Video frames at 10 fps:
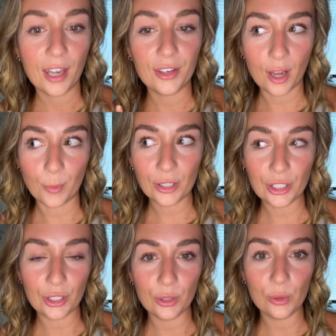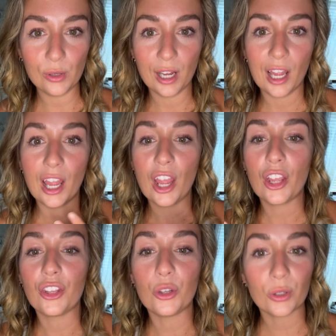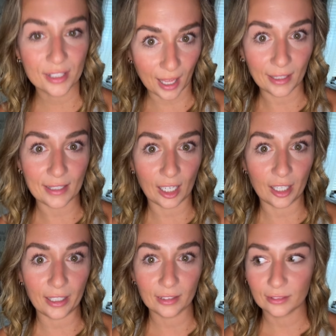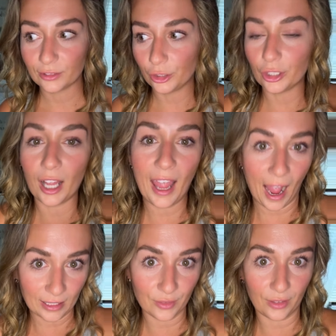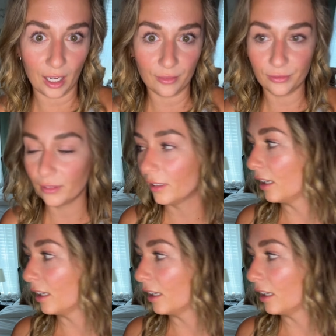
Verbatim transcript: Number two, you're sedentary. You're not active enough.